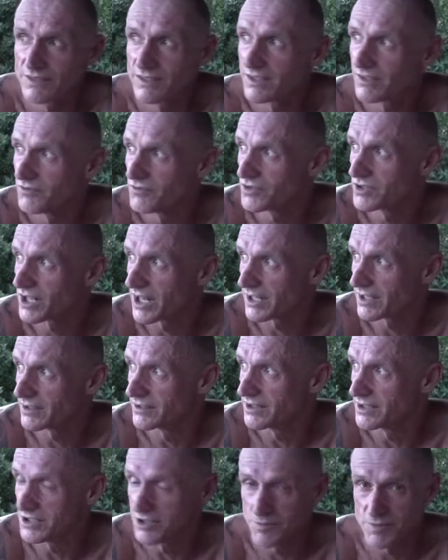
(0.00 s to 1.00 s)
they've
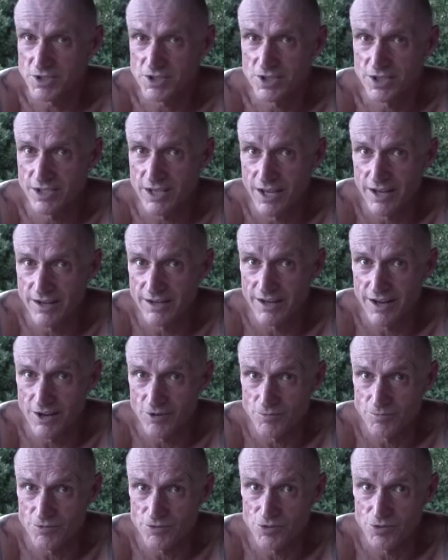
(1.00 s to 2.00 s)
taken their domesticated
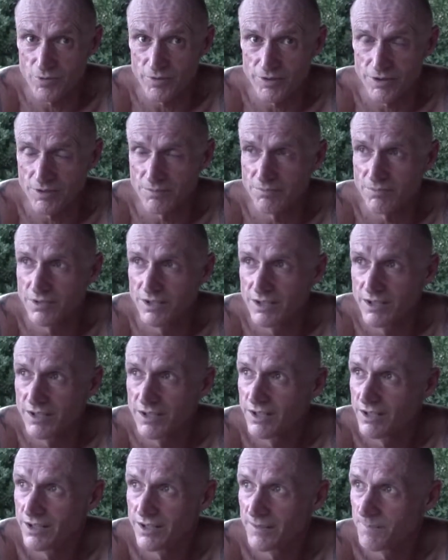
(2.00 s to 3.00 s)
animals with them
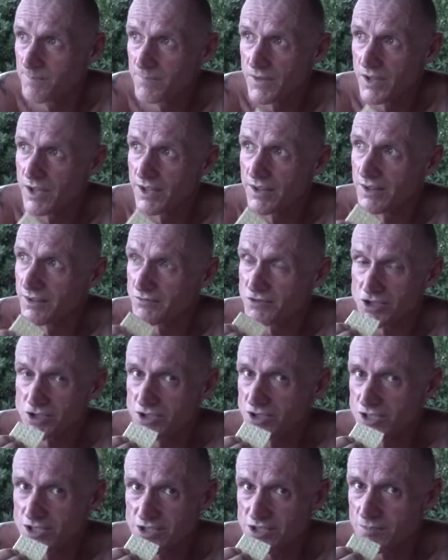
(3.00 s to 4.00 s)
and they've
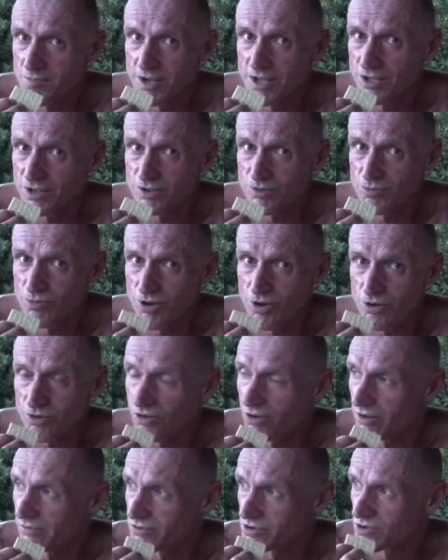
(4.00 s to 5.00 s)
just decimated the
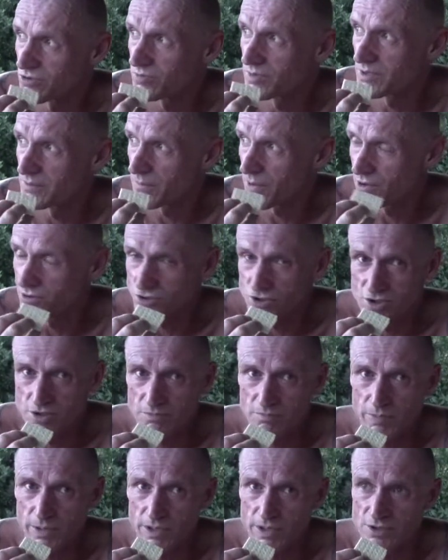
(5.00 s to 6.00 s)
wildlife. It's all been poached
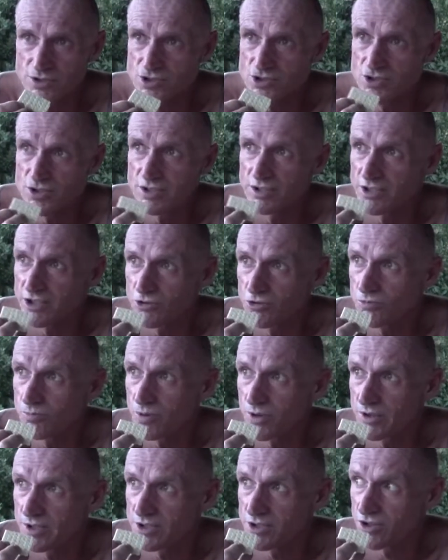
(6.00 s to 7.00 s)
and pillaged and killed
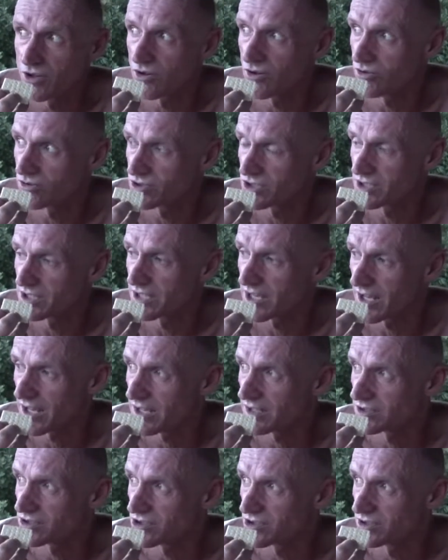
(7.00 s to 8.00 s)
by the dogs and
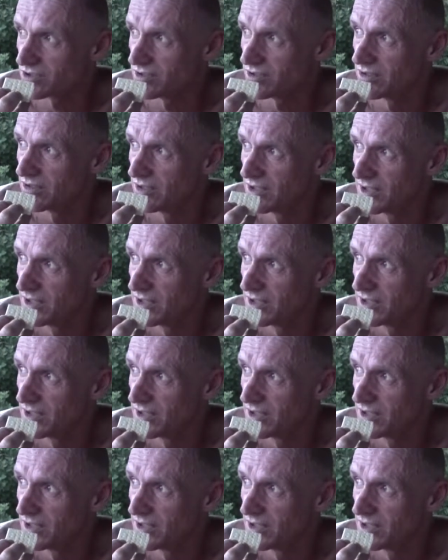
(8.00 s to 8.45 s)
cats and